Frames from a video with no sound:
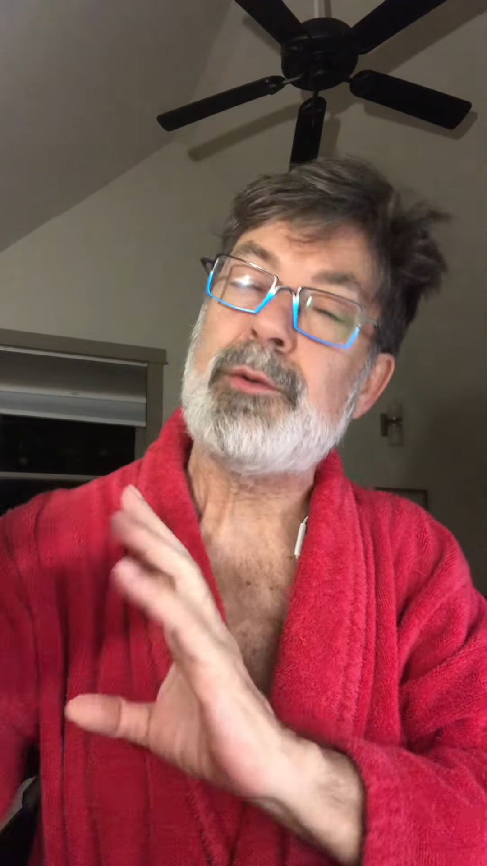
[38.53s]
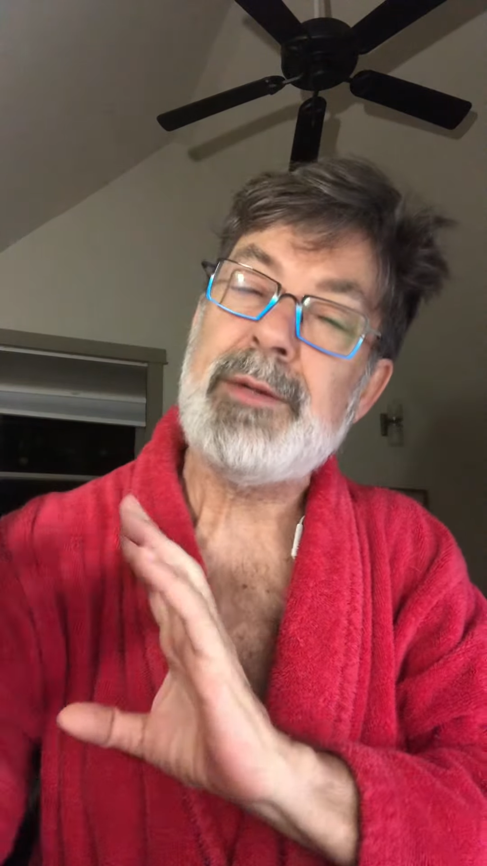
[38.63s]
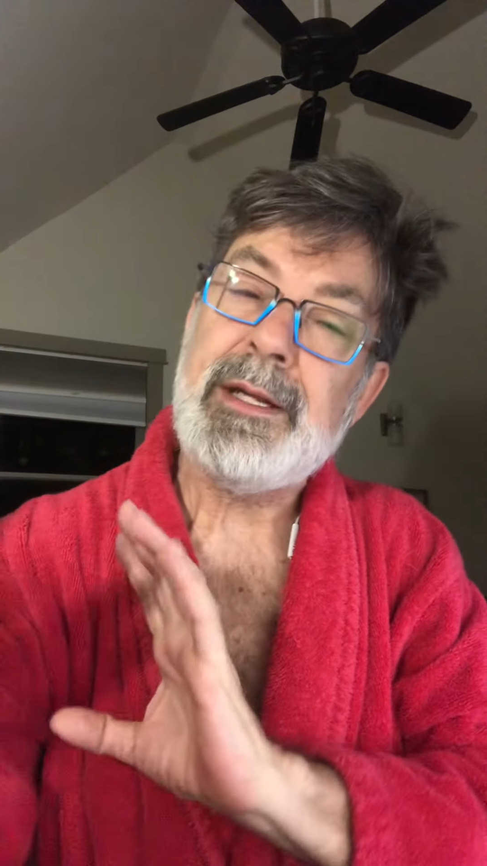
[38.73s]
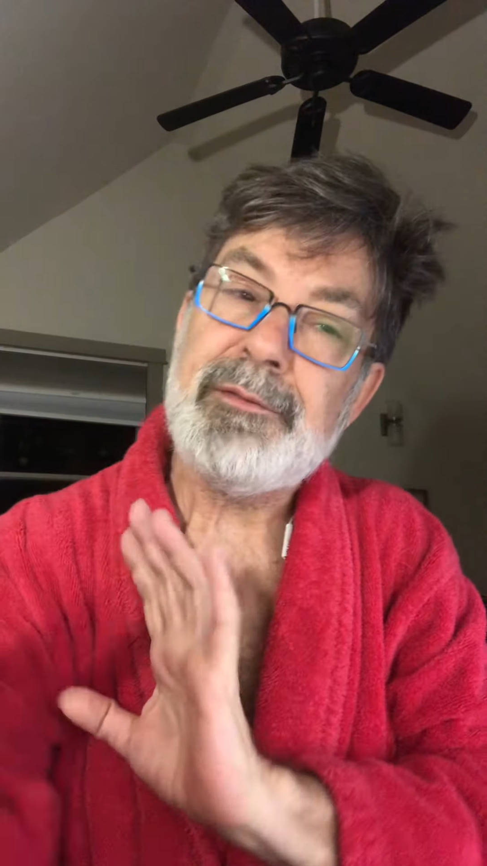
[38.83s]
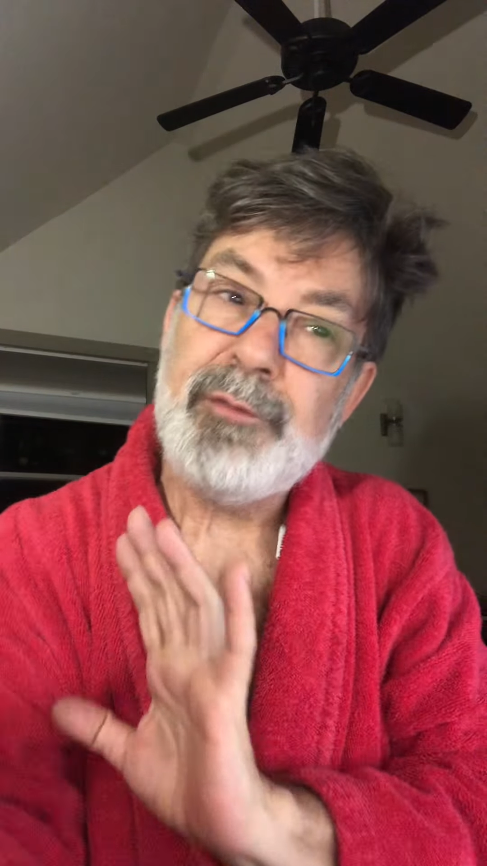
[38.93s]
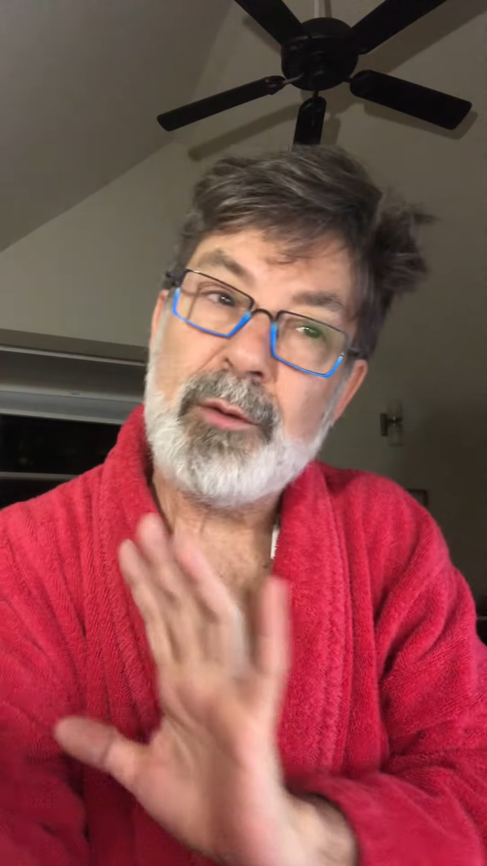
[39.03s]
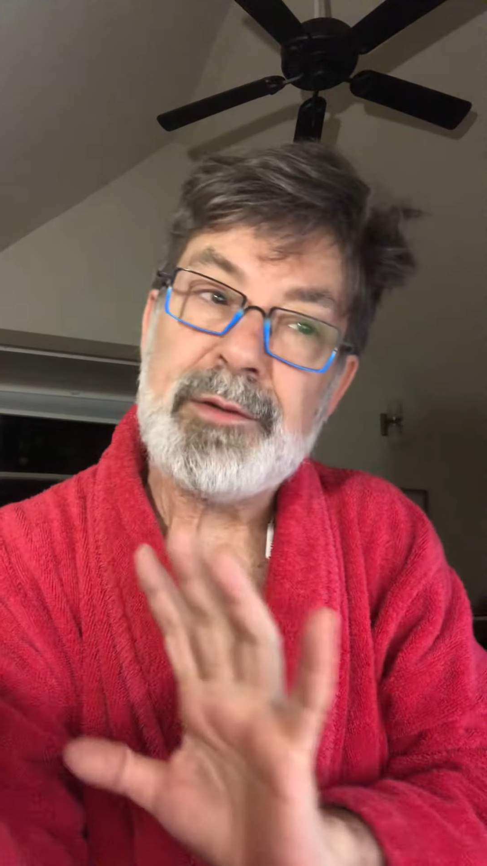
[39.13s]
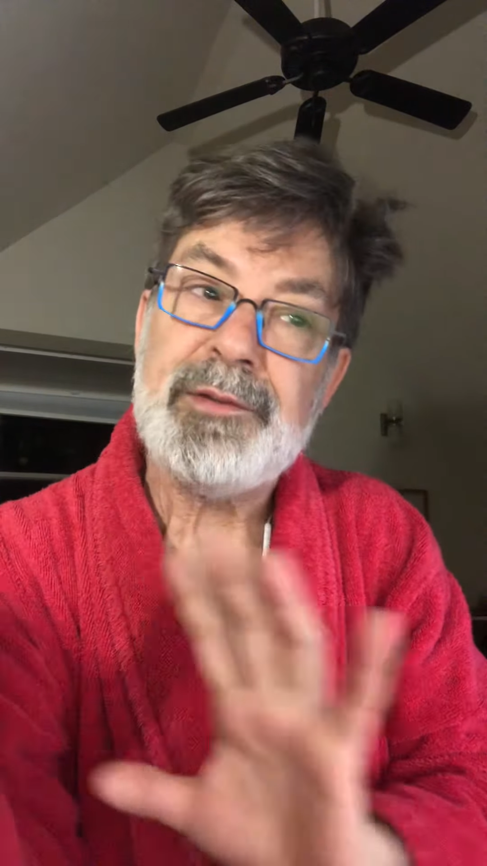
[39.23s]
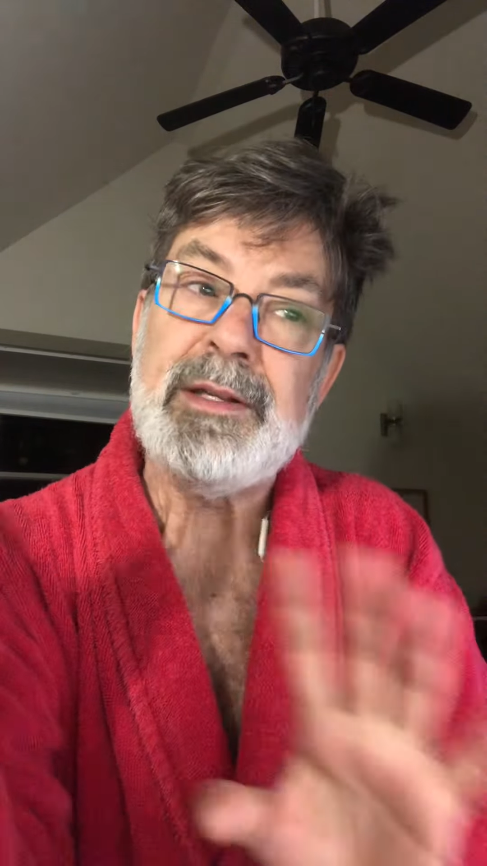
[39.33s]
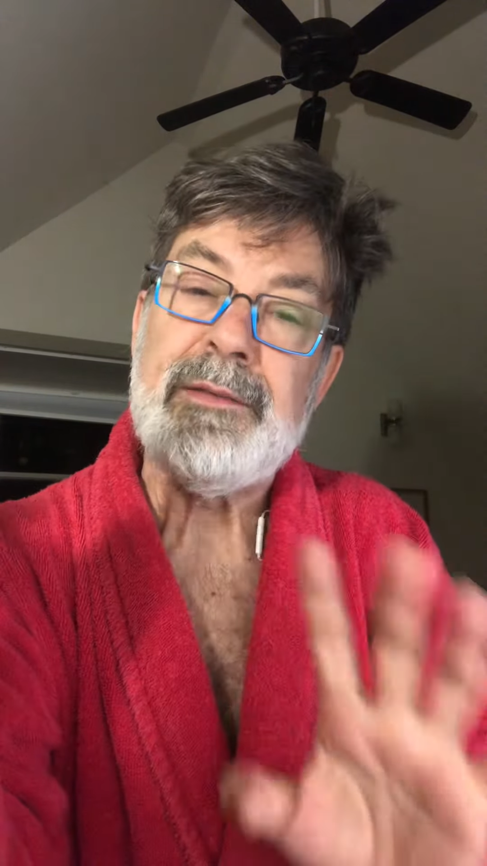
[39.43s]
create
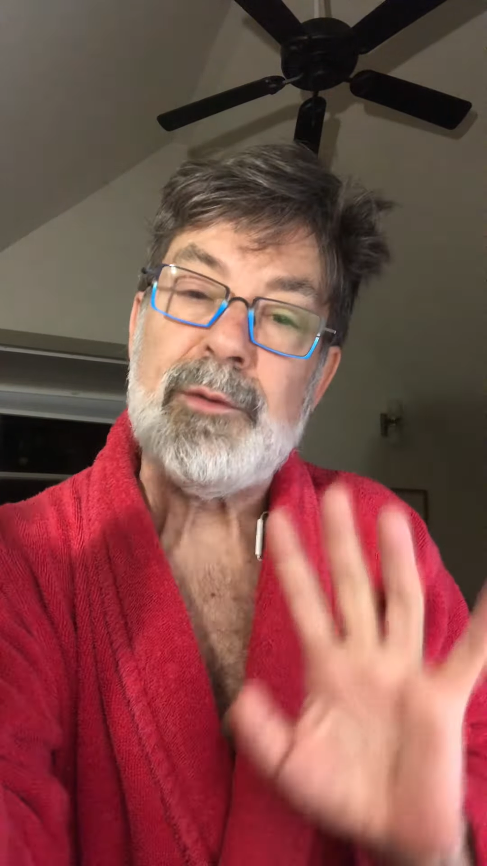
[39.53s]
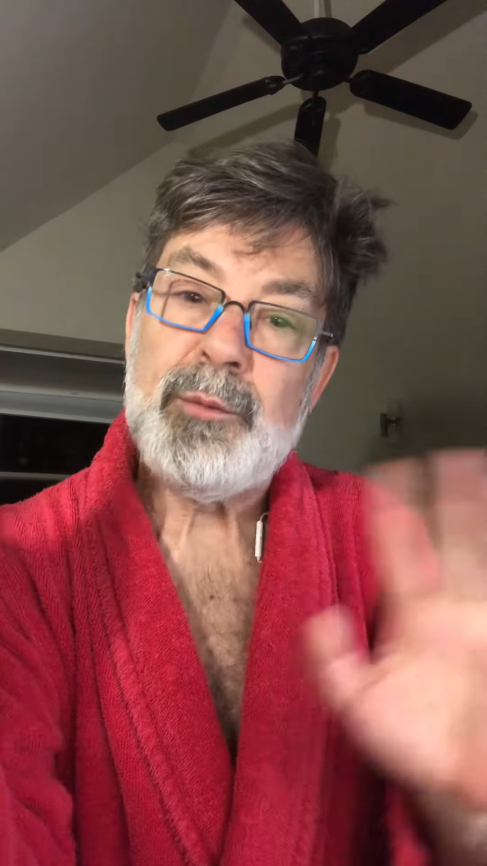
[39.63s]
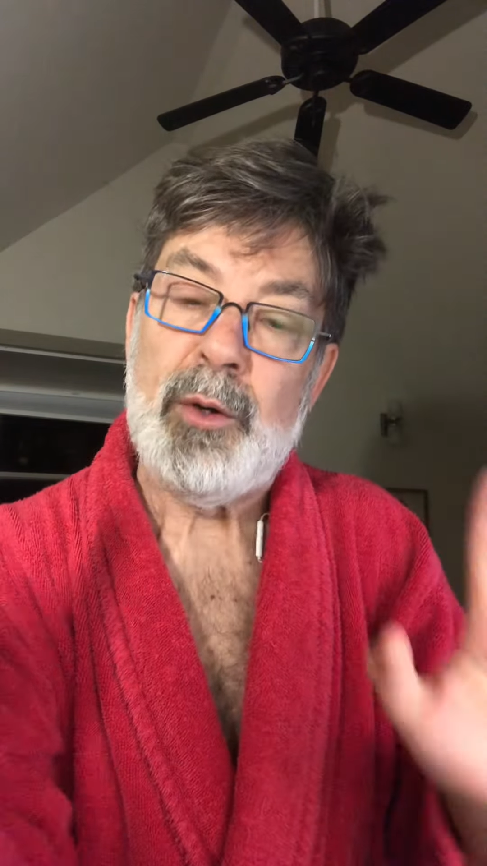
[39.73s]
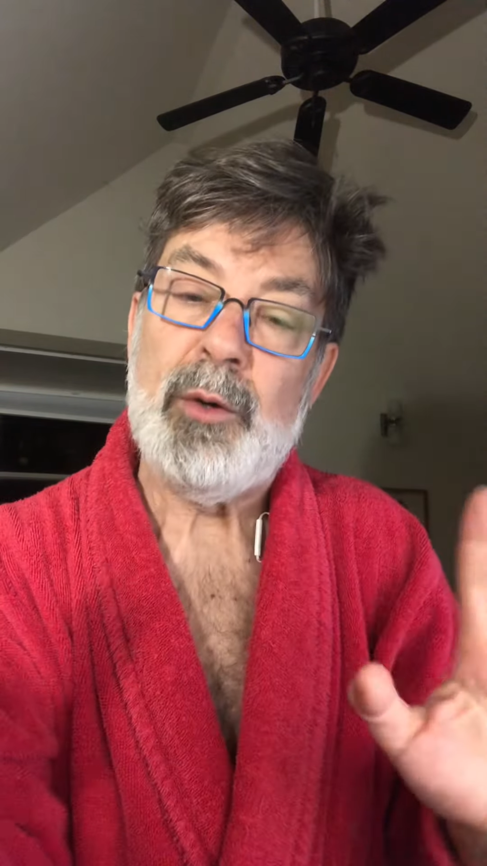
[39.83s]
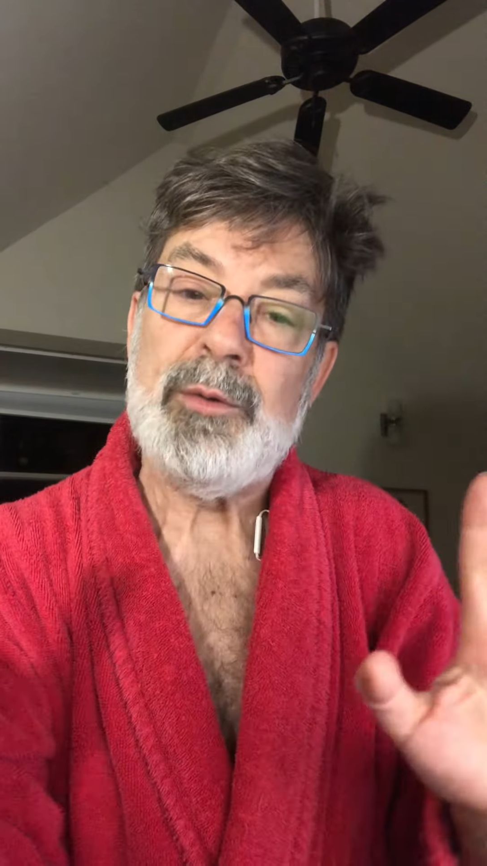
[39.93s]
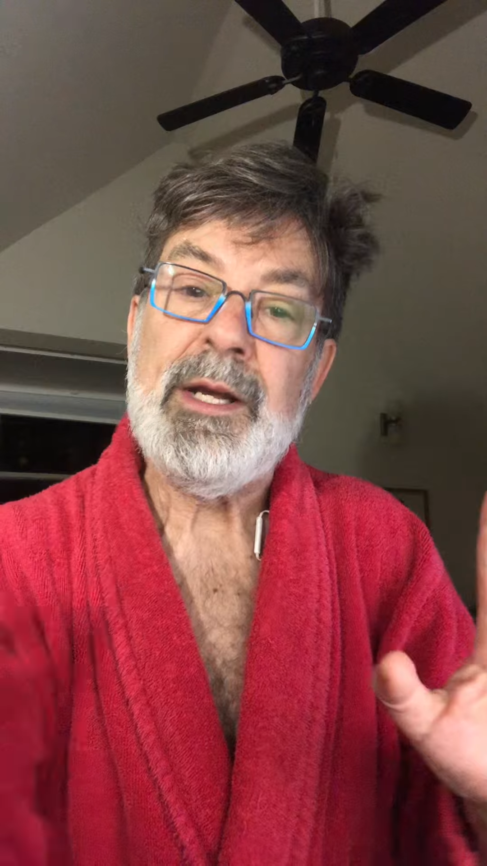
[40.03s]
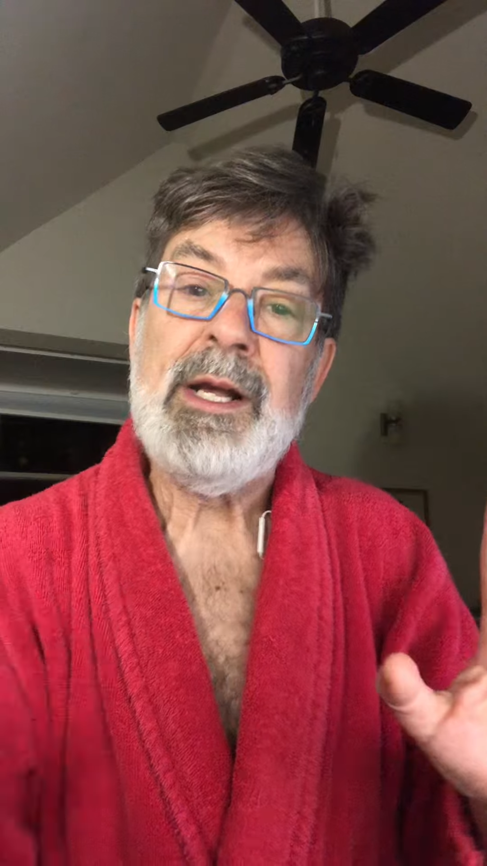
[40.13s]
forks in the road.